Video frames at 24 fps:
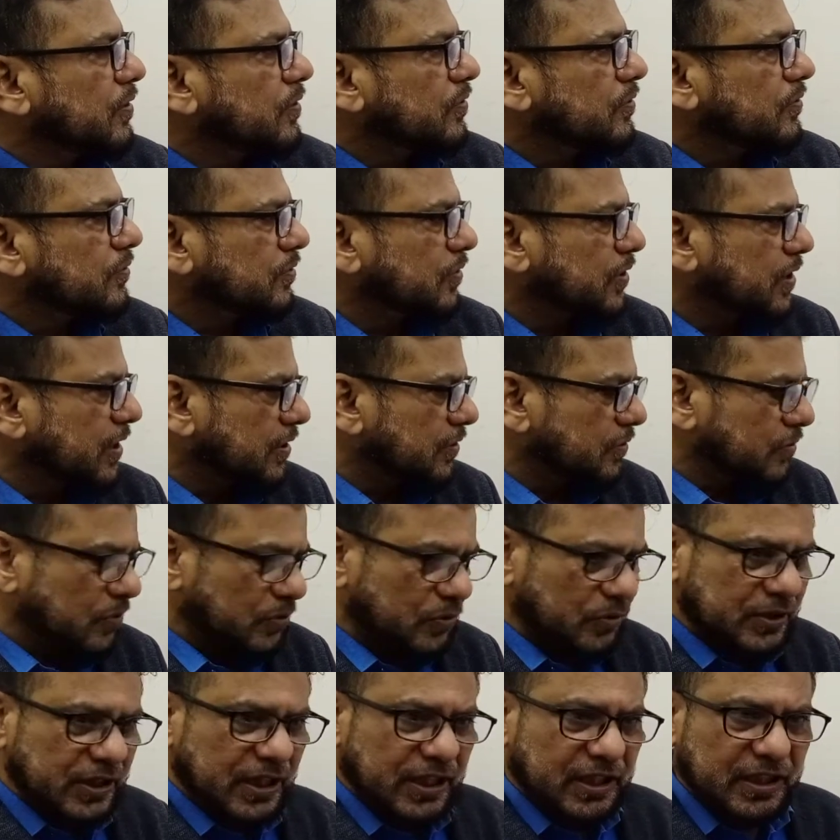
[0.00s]
So you know
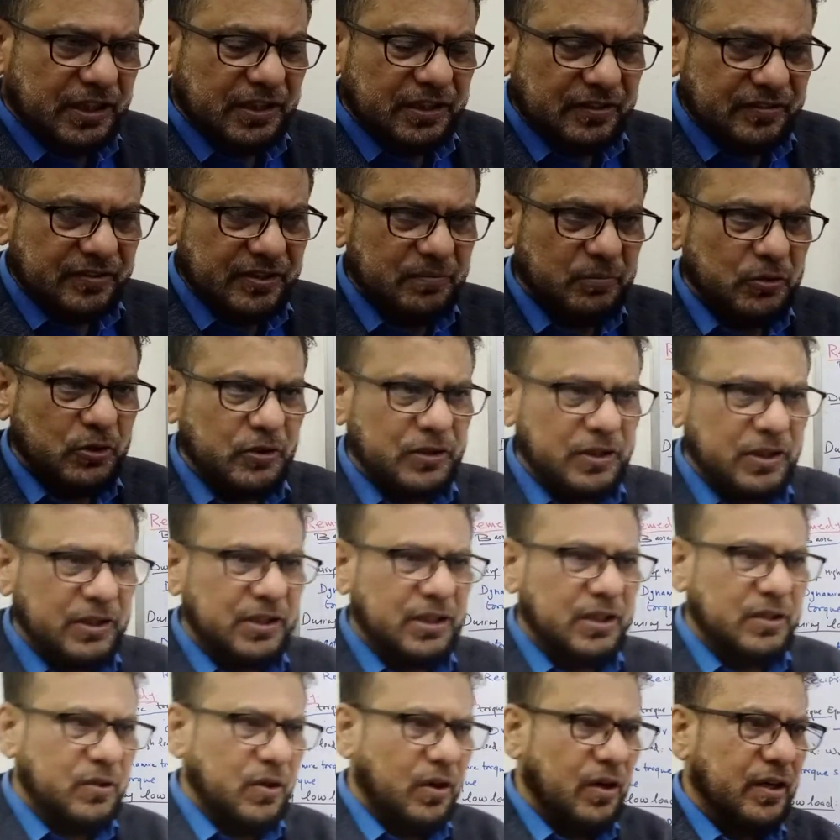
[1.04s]
that in DC motor
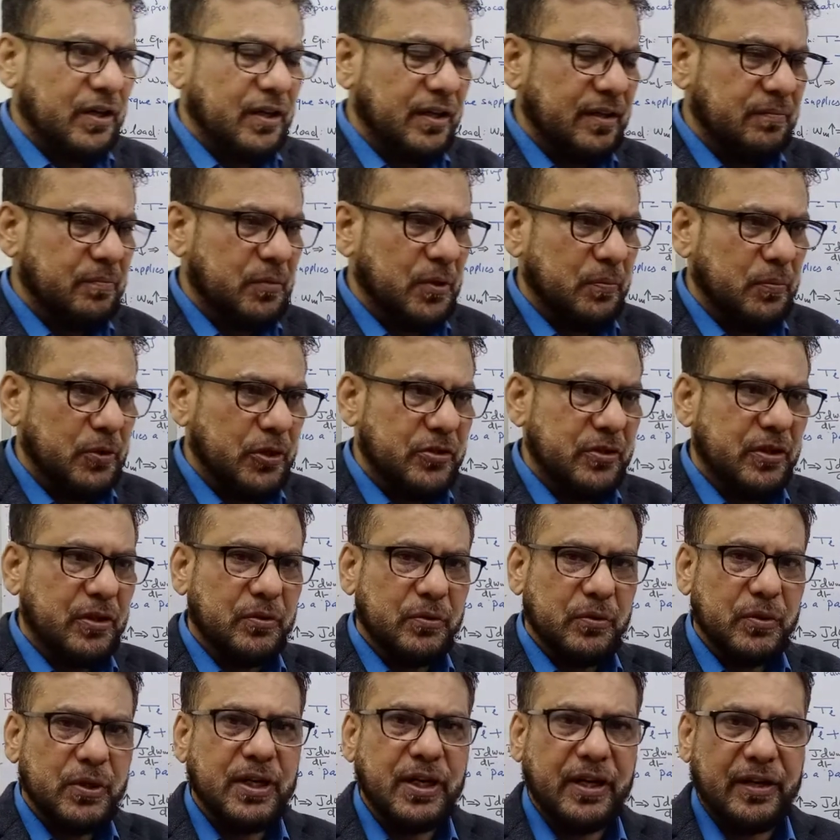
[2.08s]
the torque is proportional to
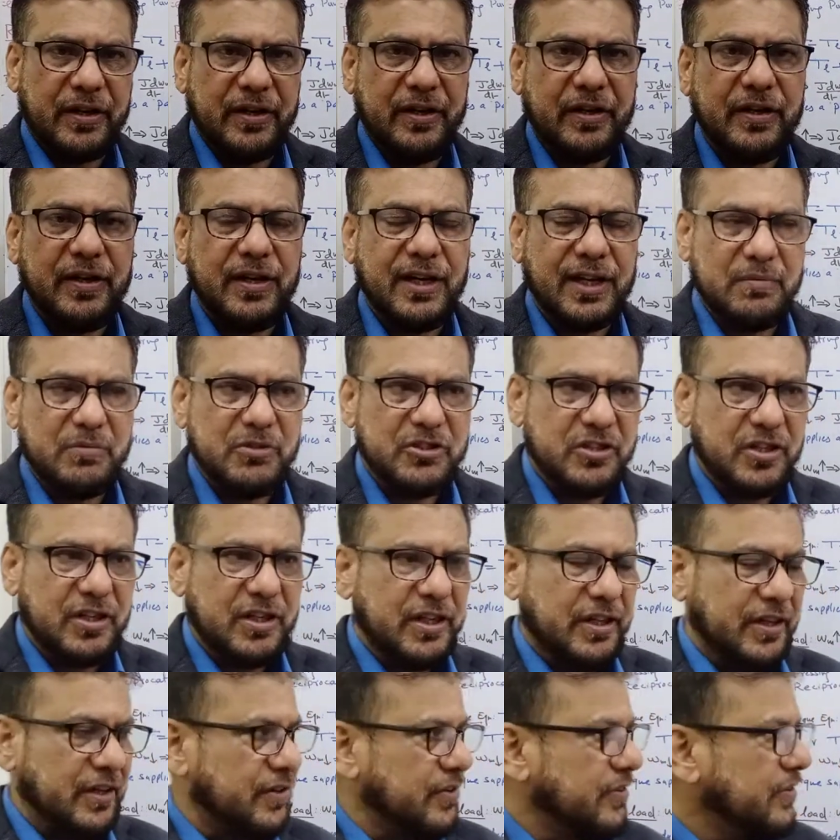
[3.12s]
current, armature
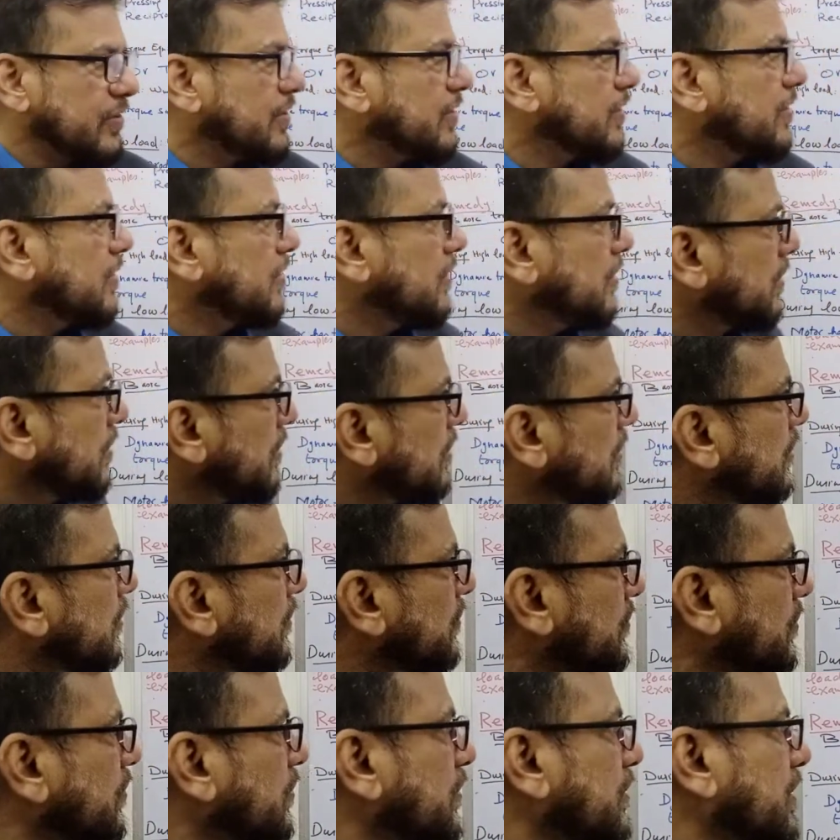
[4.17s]
current.
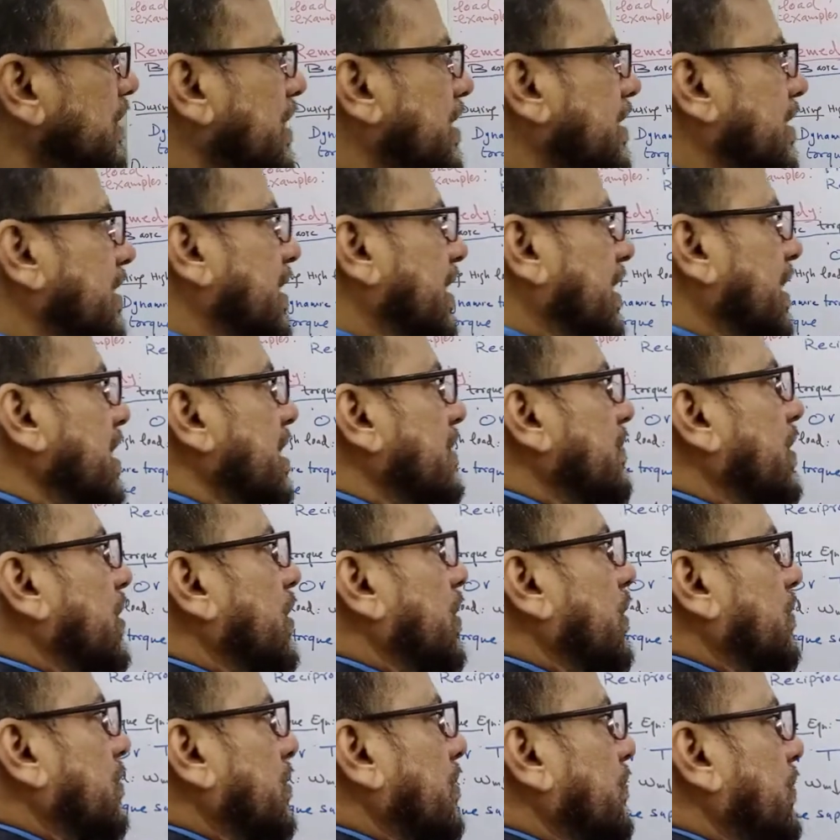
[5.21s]
So the current will
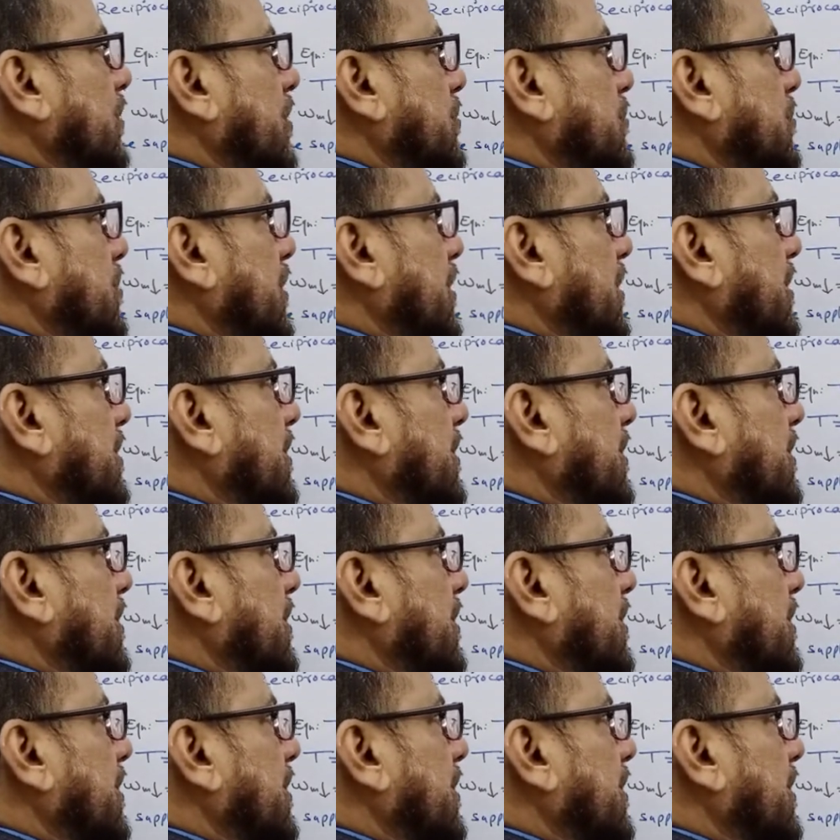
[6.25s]
also fluctuate in